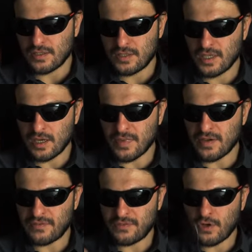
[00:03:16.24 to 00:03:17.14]

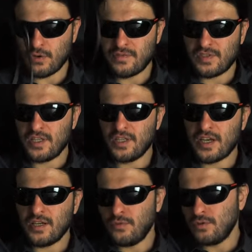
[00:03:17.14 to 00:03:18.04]
ZMF OFC
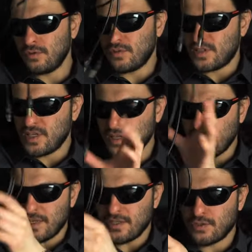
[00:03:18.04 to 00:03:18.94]
cable,
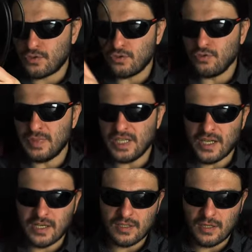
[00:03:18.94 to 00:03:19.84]
single-ended to mini
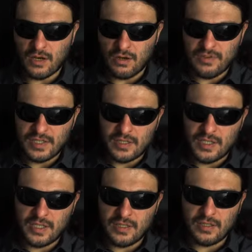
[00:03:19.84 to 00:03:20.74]
XLR,
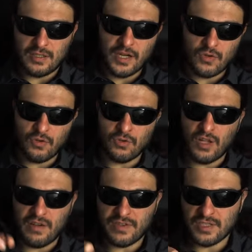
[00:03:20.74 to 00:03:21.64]
obviously, like all
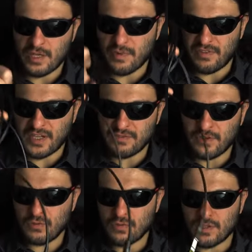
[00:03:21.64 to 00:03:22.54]
other ZMF
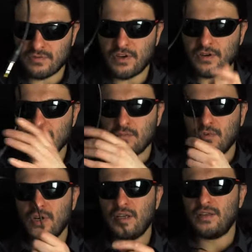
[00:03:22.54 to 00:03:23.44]
headphones, as far as I'm
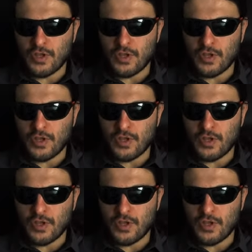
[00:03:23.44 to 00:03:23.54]
aware.